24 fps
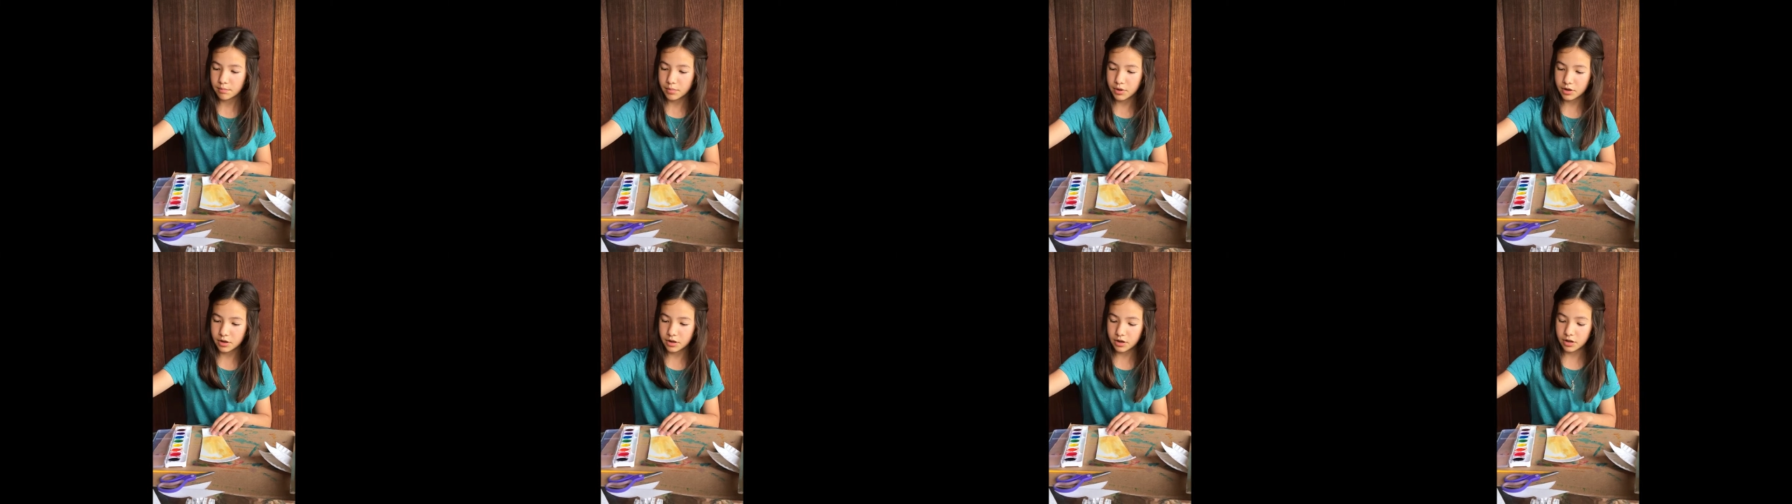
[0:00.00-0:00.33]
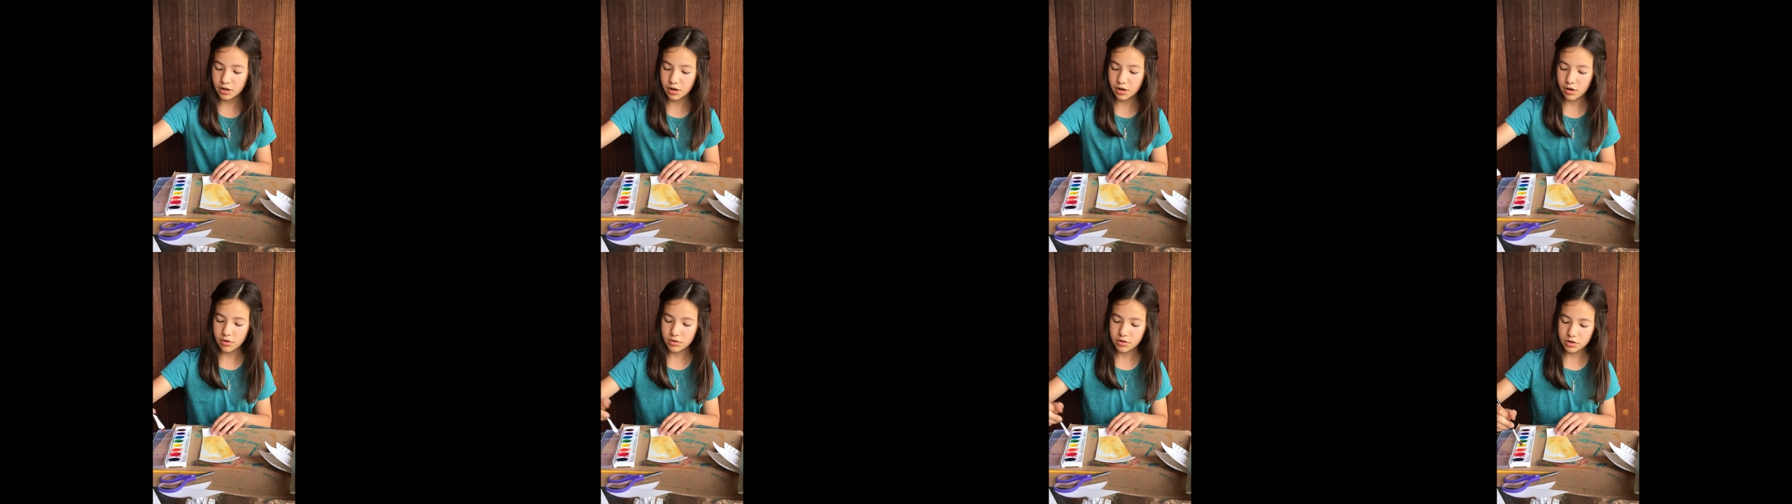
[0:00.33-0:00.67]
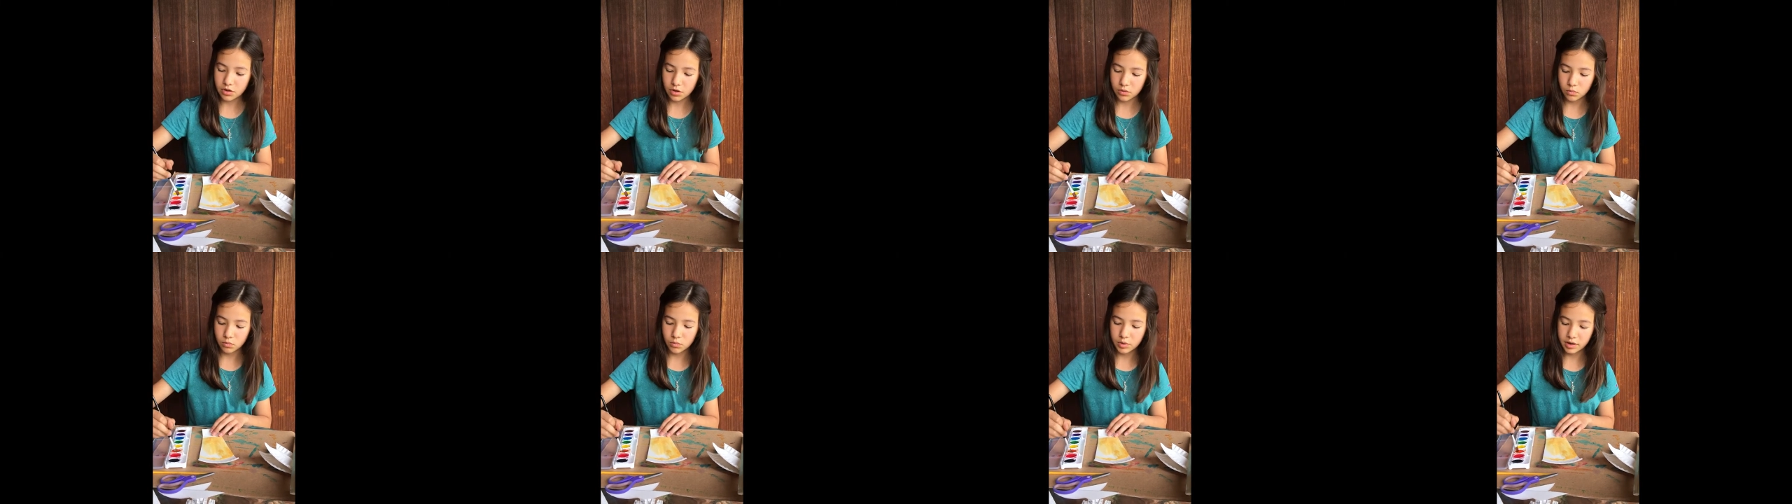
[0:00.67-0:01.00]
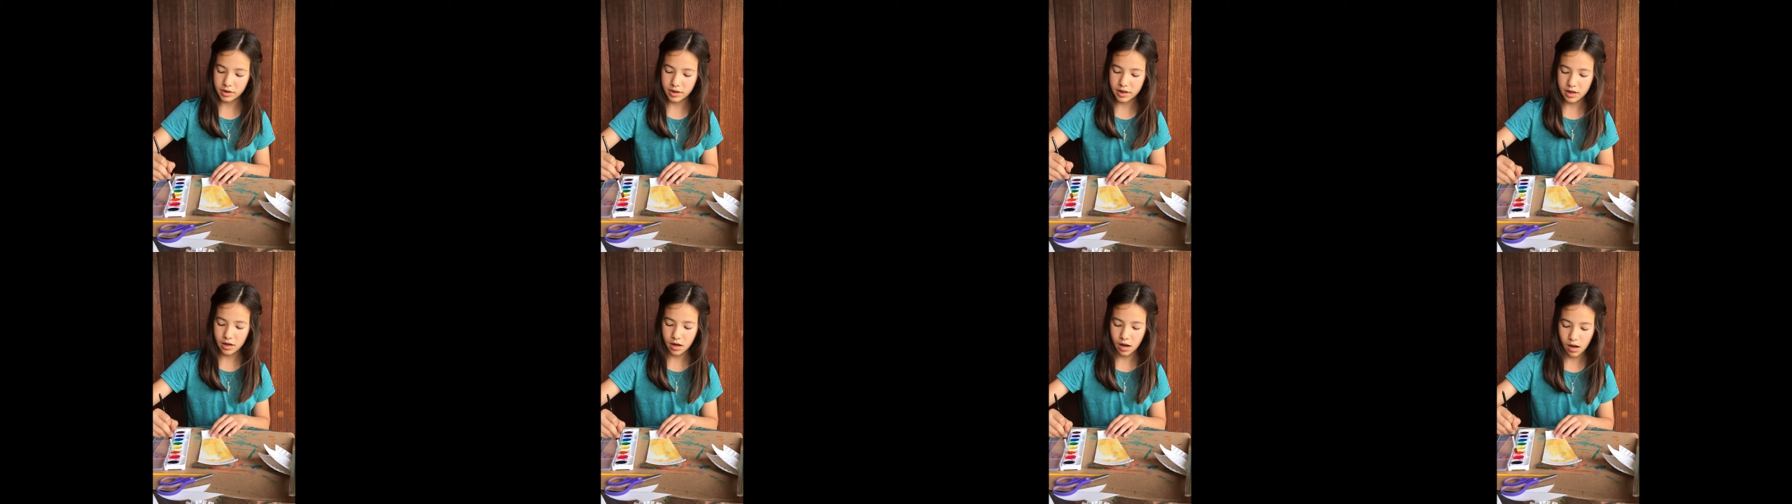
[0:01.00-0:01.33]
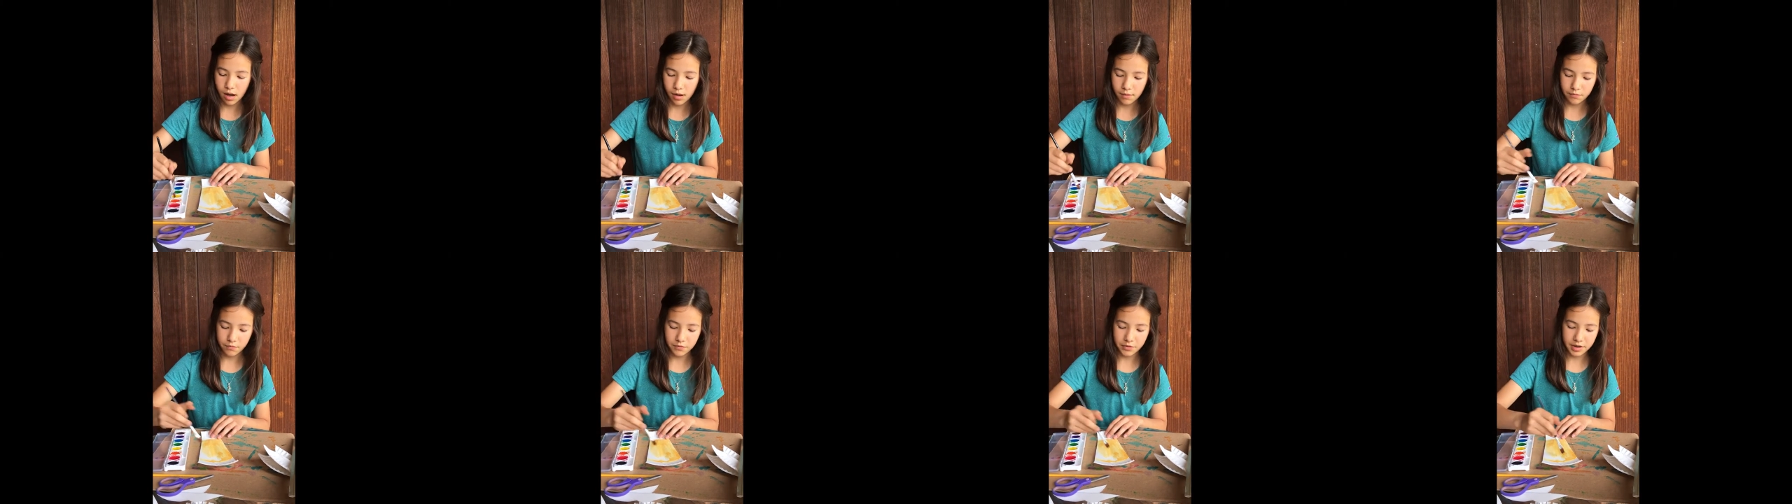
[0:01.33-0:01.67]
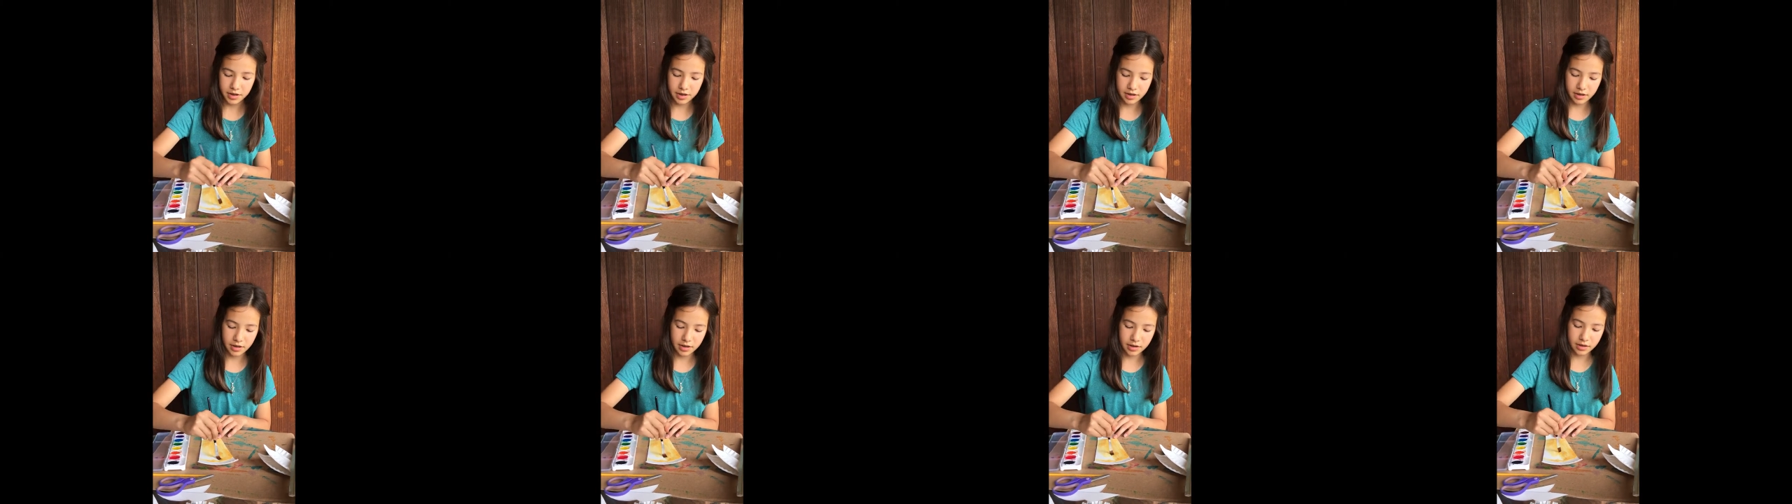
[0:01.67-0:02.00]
But the goats are really confident,